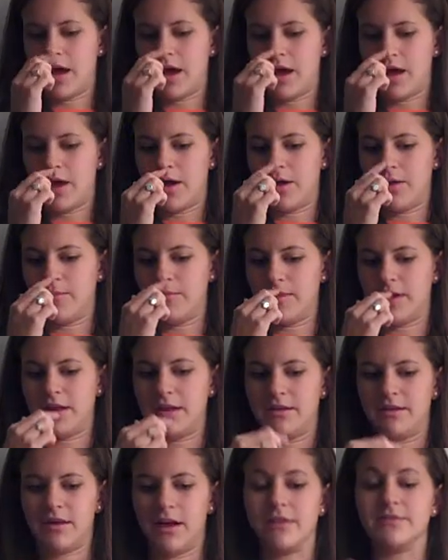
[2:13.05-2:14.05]

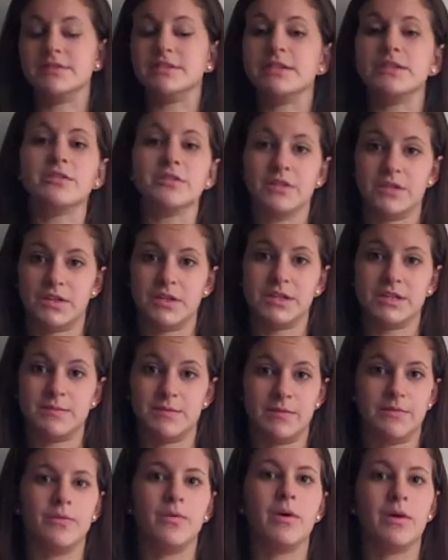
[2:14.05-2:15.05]
And I've seen her do this
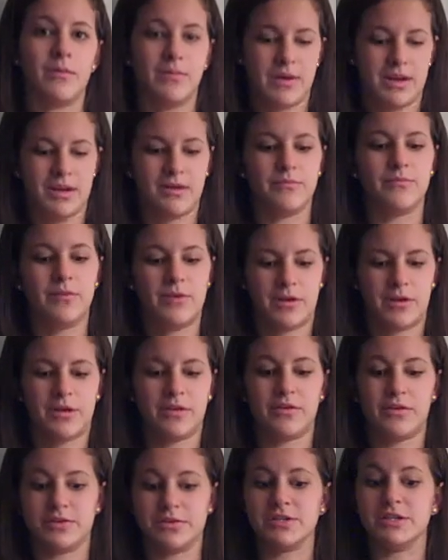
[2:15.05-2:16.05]
before, but in
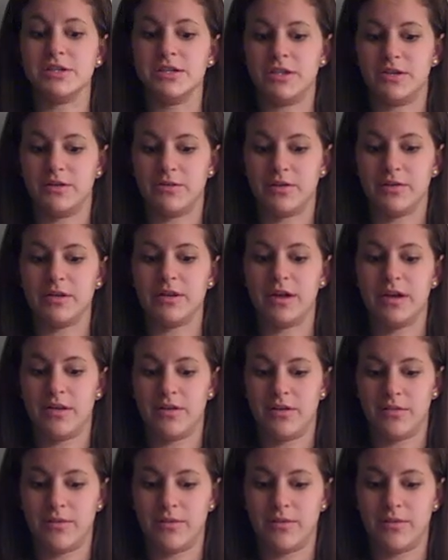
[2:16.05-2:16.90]
particular she did do it